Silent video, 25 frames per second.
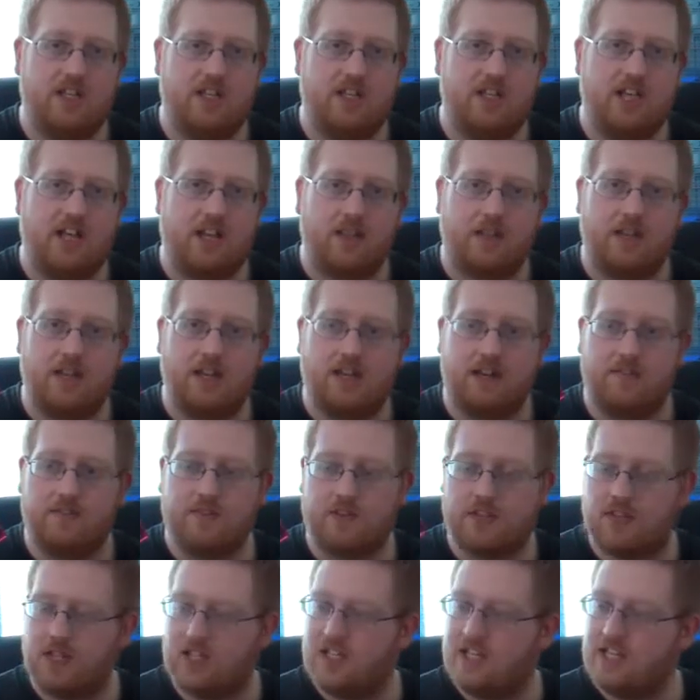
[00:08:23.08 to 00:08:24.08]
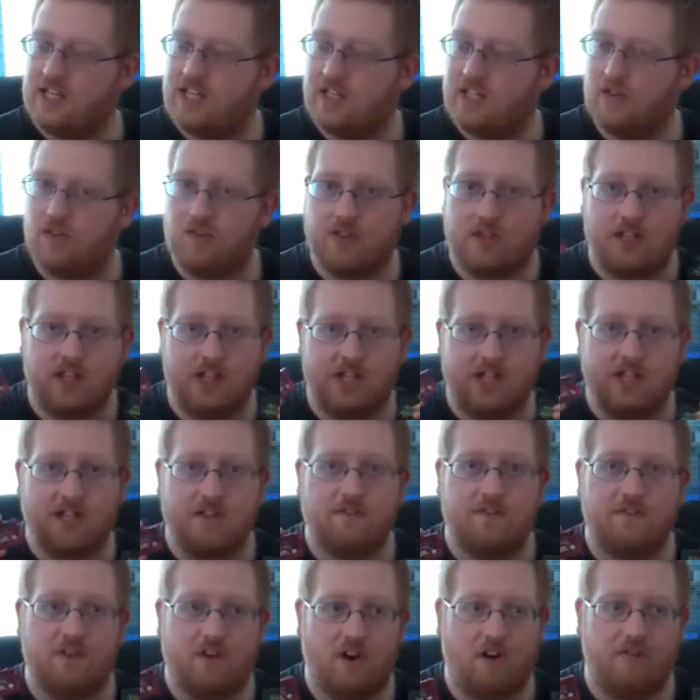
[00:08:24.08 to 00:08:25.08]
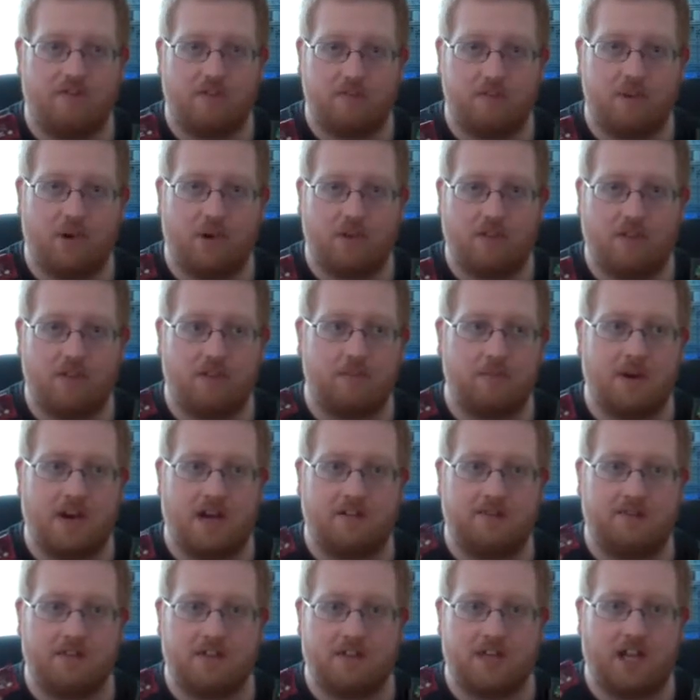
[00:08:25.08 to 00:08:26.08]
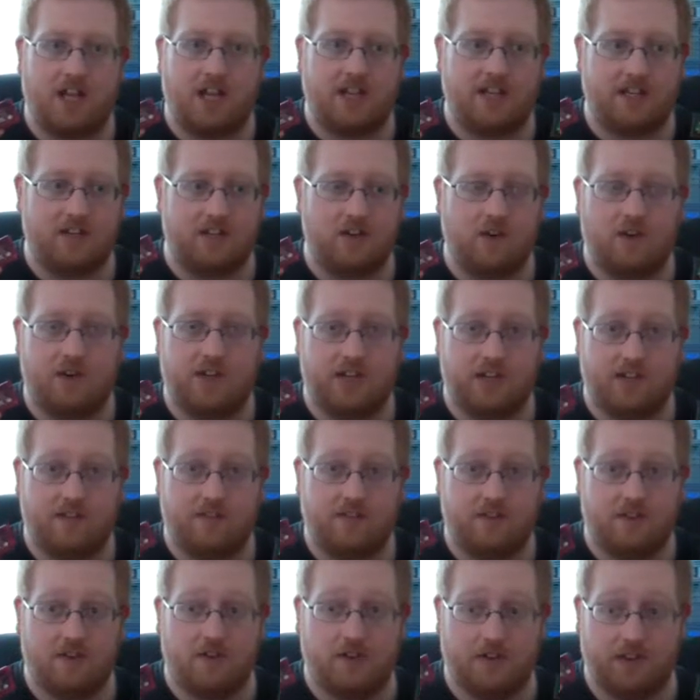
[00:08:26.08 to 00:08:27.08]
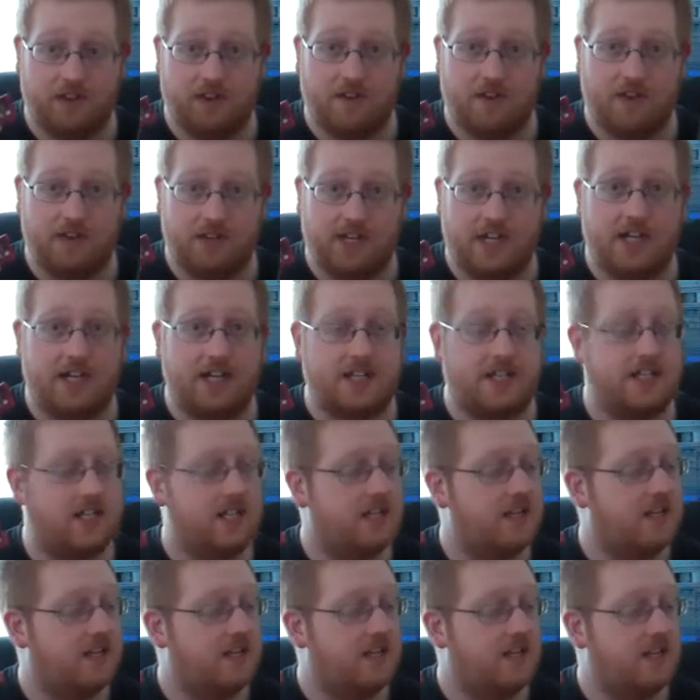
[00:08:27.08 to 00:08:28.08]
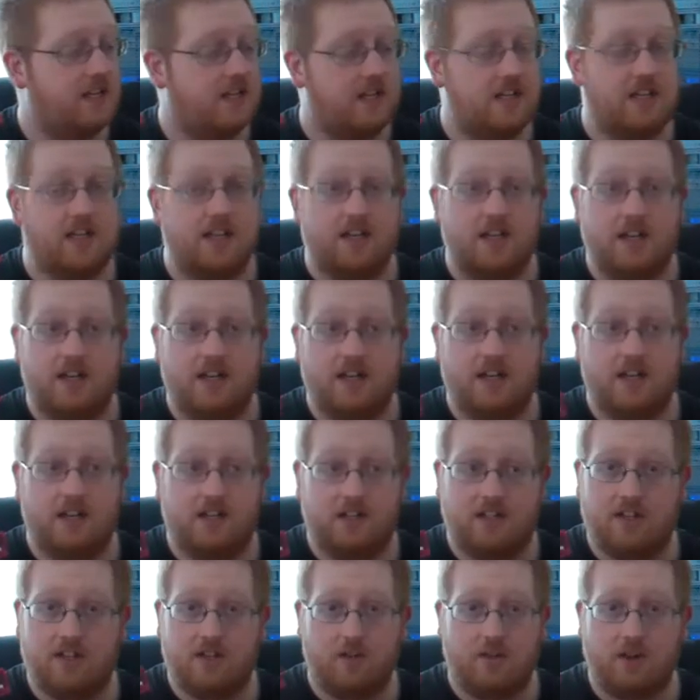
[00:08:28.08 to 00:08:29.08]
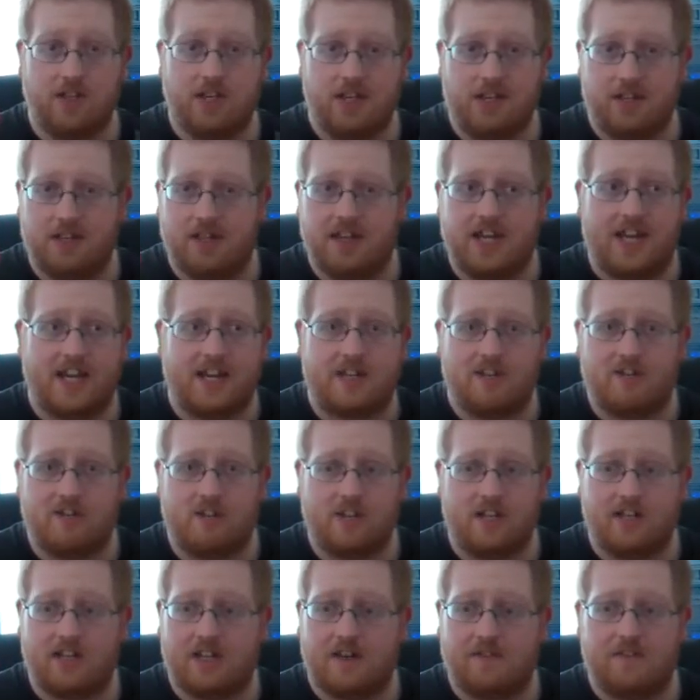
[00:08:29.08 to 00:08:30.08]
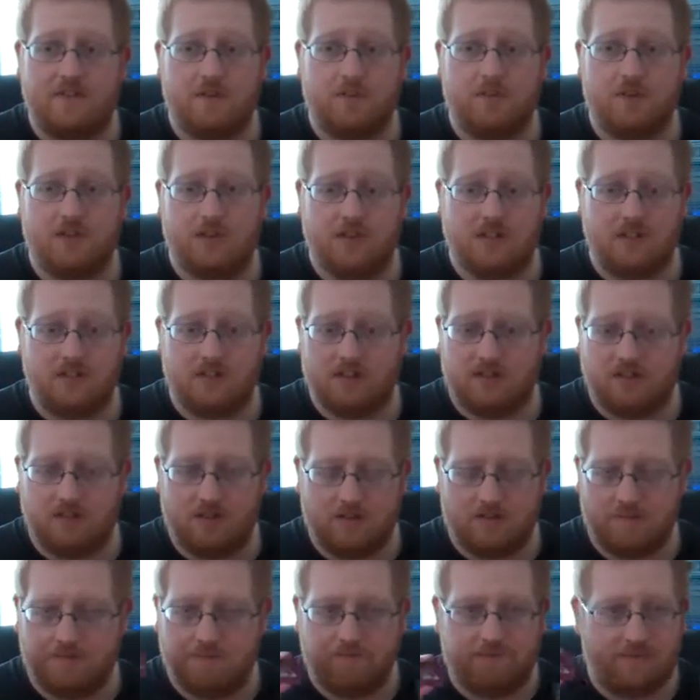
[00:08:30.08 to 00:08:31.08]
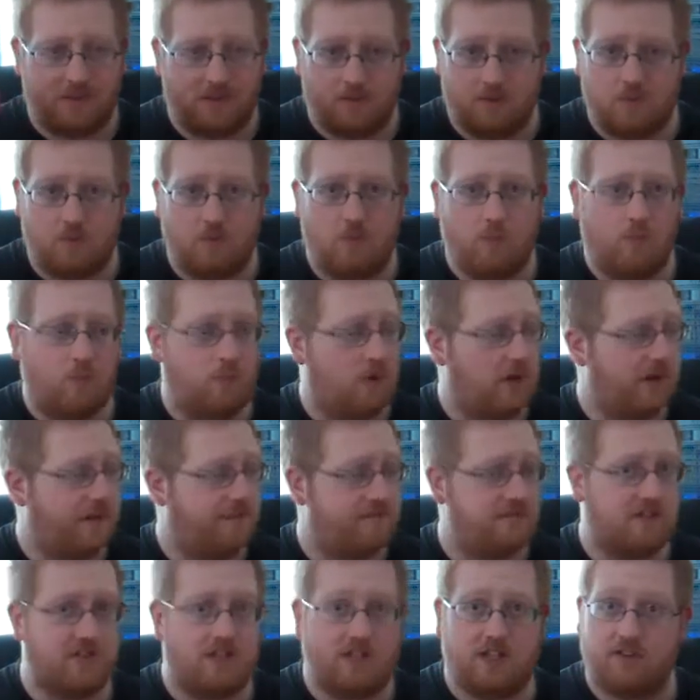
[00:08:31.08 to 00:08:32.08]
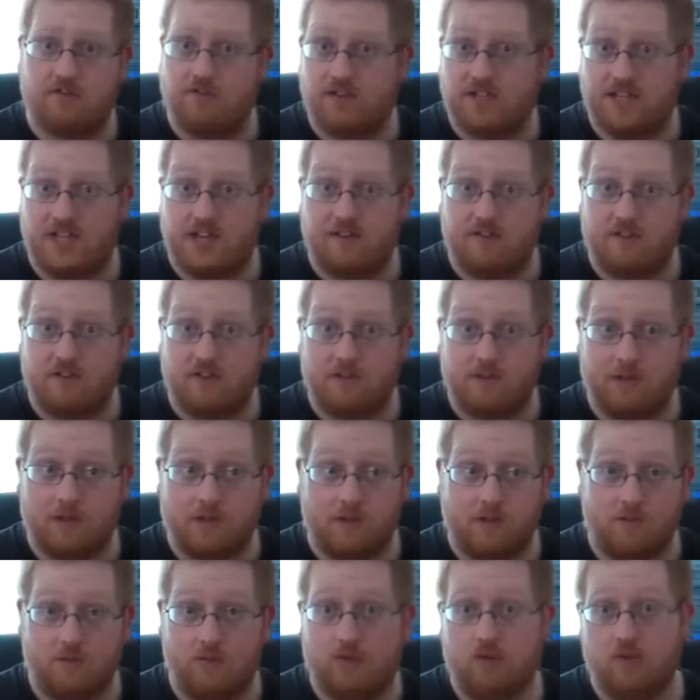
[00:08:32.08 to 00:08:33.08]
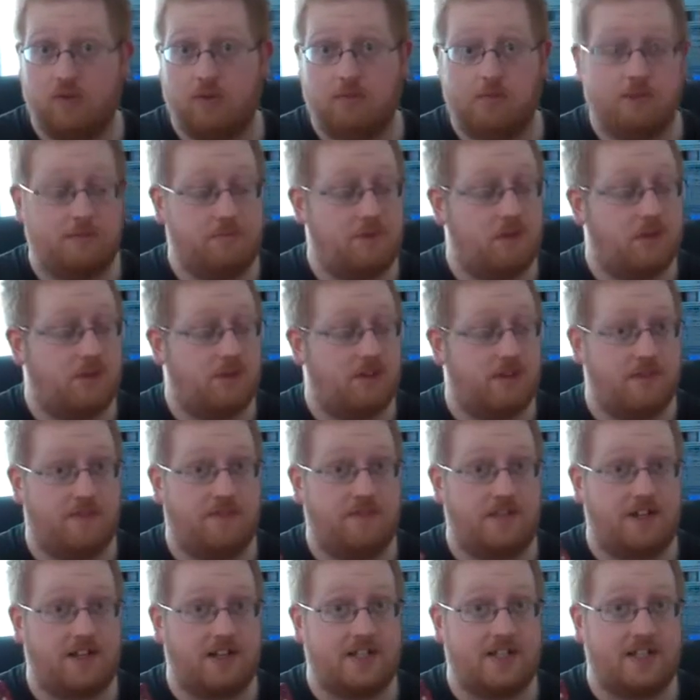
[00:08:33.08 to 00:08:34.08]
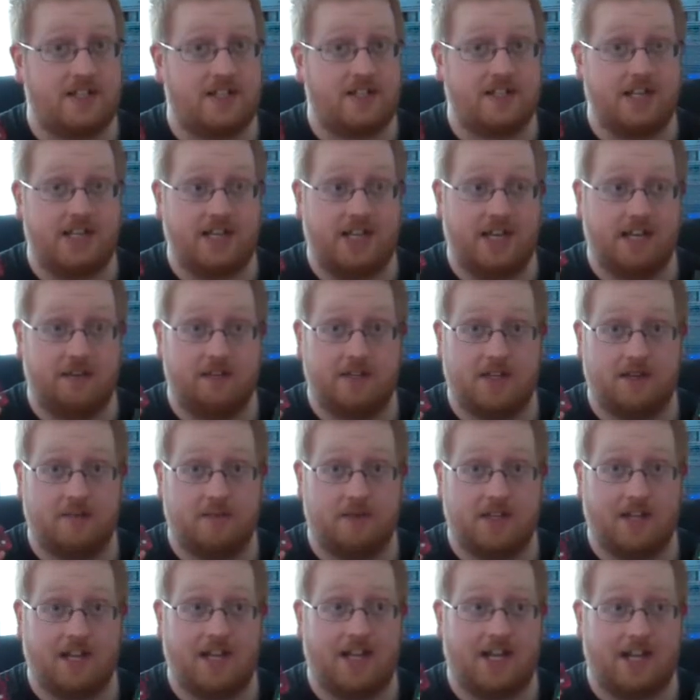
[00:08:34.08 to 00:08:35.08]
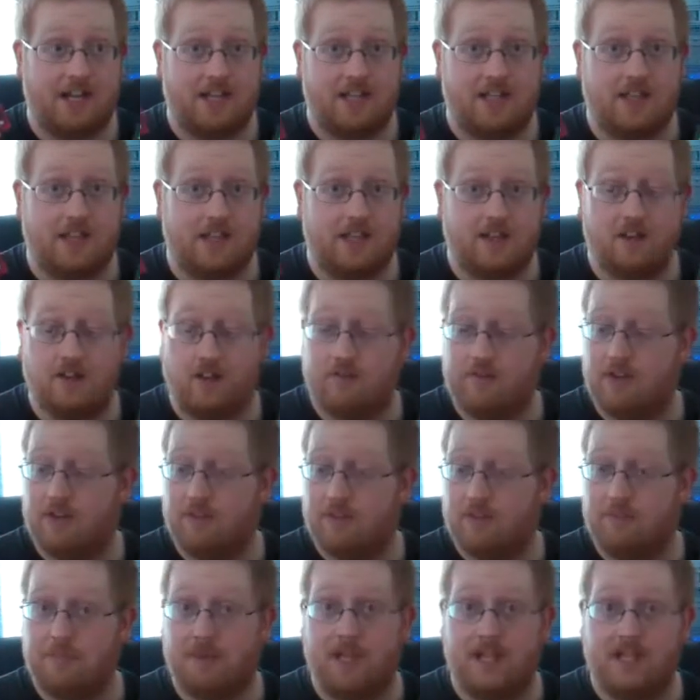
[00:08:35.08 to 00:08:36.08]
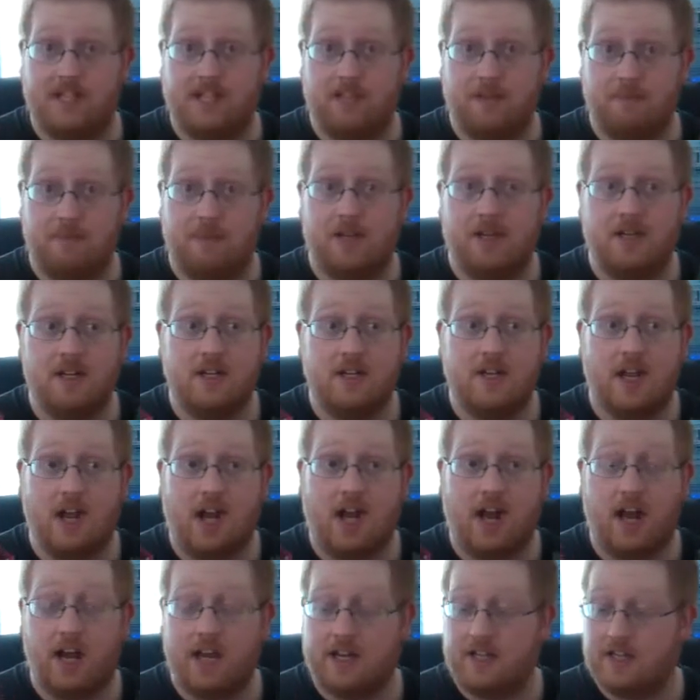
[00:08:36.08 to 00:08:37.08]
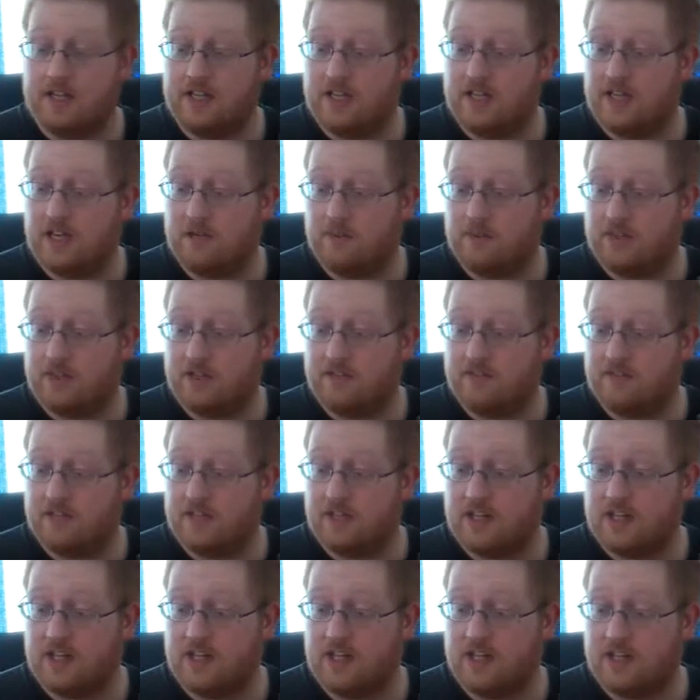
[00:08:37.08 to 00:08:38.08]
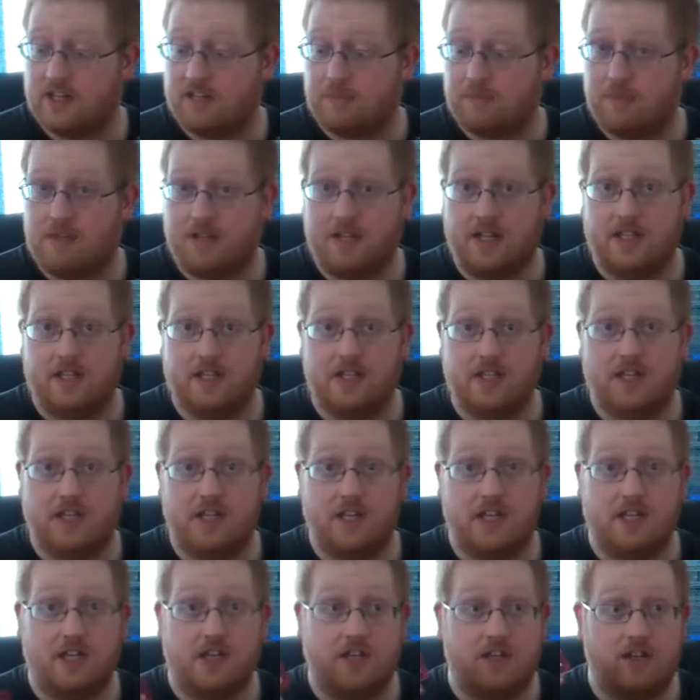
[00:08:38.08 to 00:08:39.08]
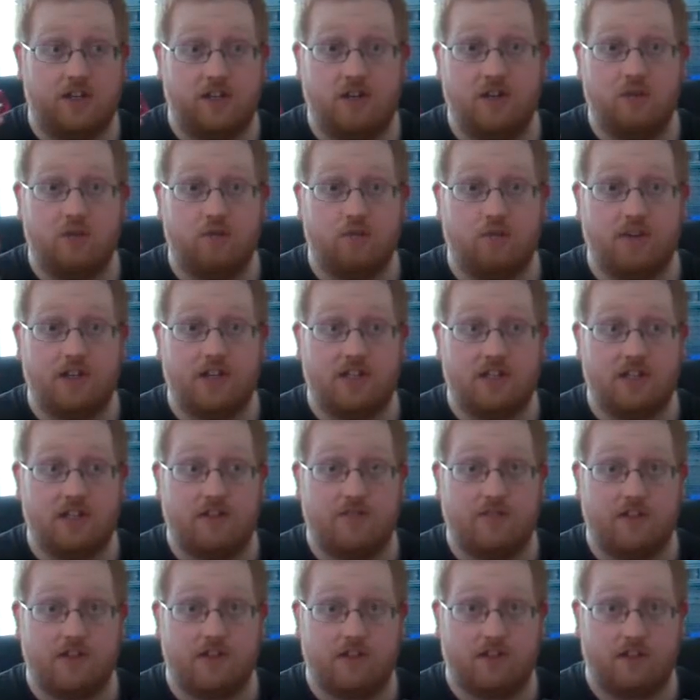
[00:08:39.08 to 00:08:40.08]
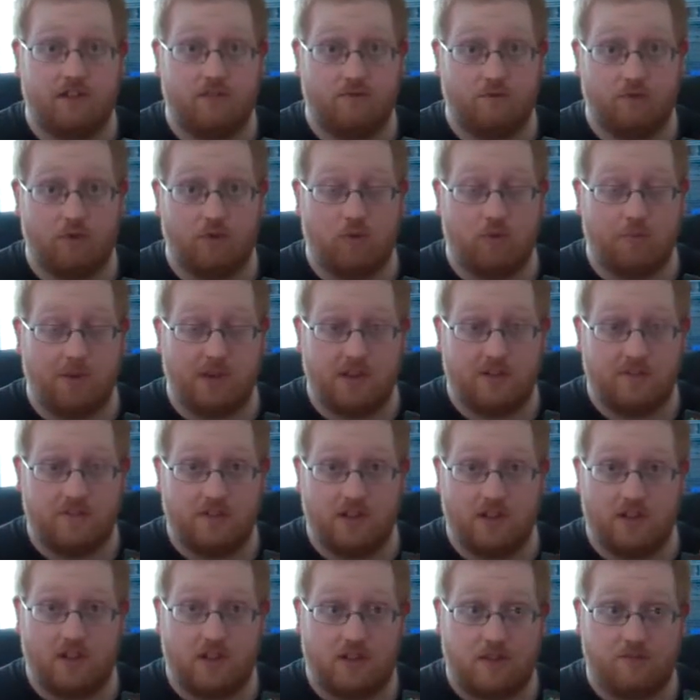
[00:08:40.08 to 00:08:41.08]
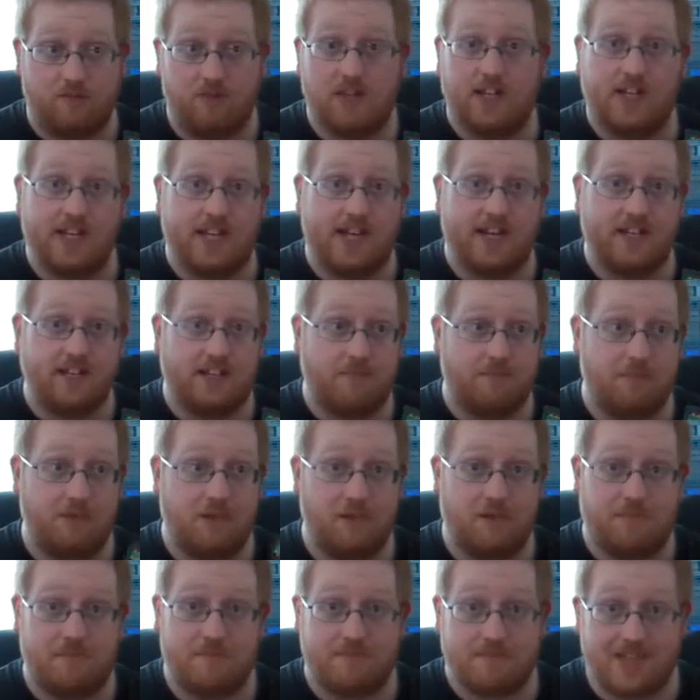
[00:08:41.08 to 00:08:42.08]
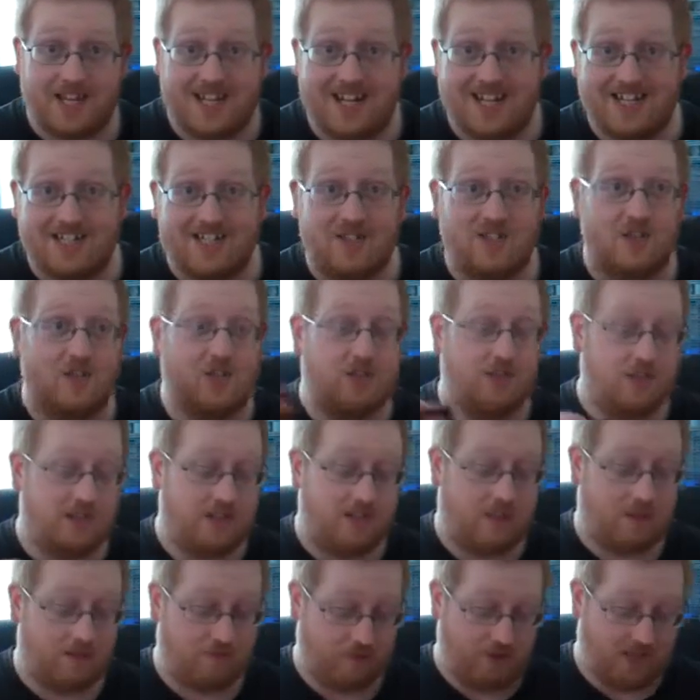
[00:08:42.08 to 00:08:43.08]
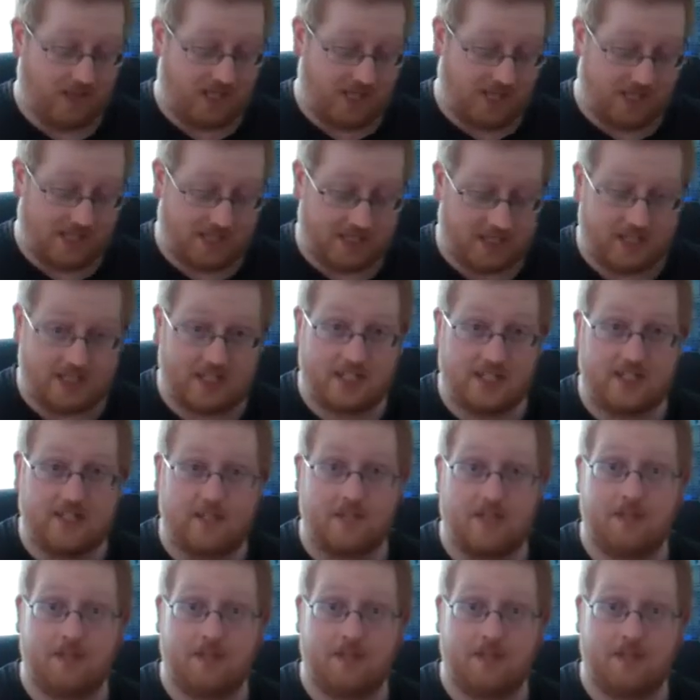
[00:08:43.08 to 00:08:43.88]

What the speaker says: I think I've at least done the Elite Four on both of them. I haven't like gone any further than that to do anything extra that's afterwards, or whatever else there is after, I'm not too sure. But both are fantastic games. I'm glad that I got around to playing them. And I would definitely like to play the new released version of Ruby for the 3DS, but I don't own a 3DS.